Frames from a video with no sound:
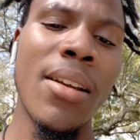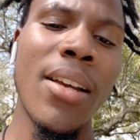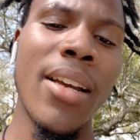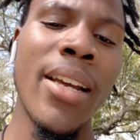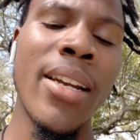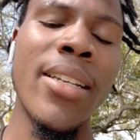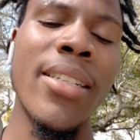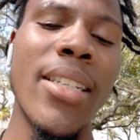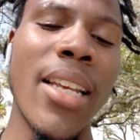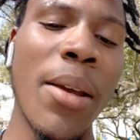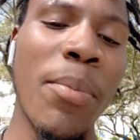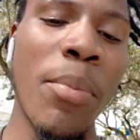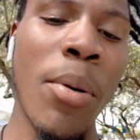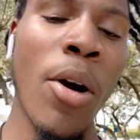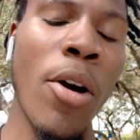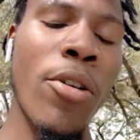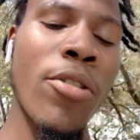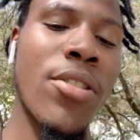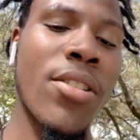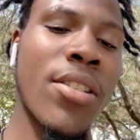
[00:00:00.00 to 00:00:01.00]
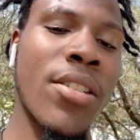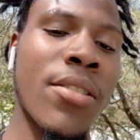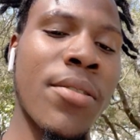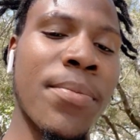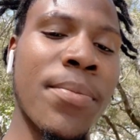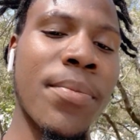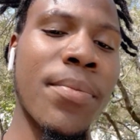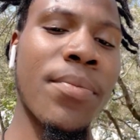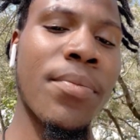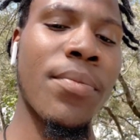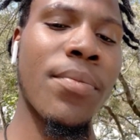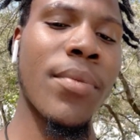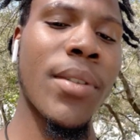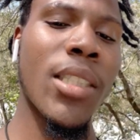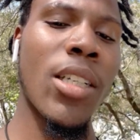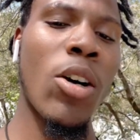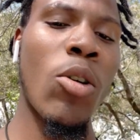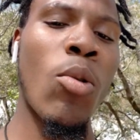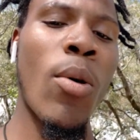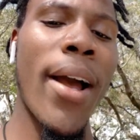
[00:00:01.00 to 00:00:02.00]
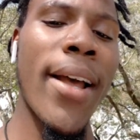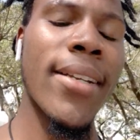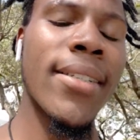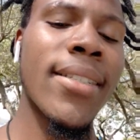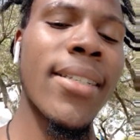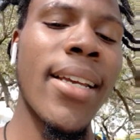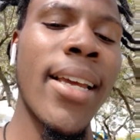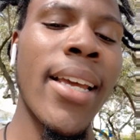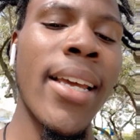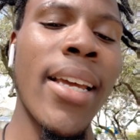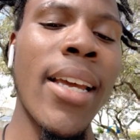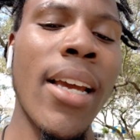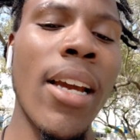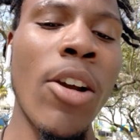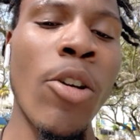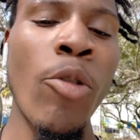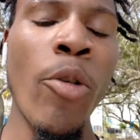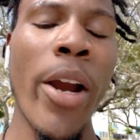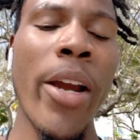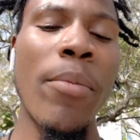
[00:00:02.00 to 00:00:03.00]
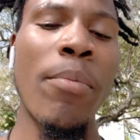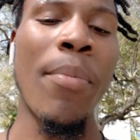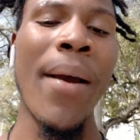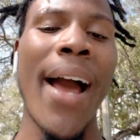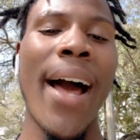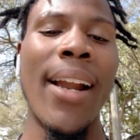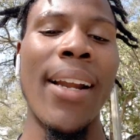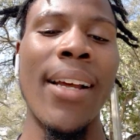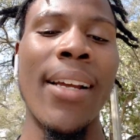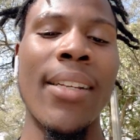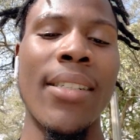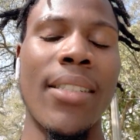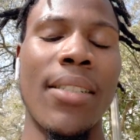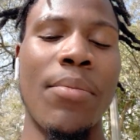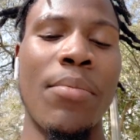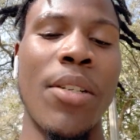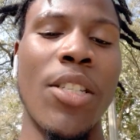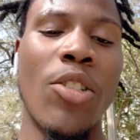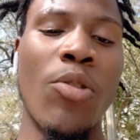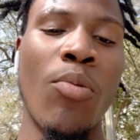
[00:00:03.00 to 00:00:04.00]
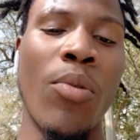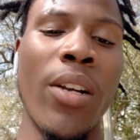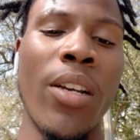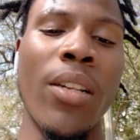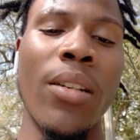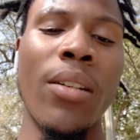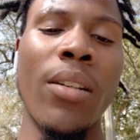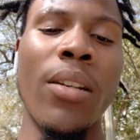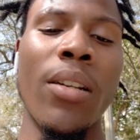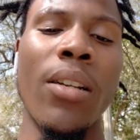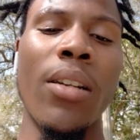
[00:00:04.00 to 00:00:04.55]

It is a person who has a great balance between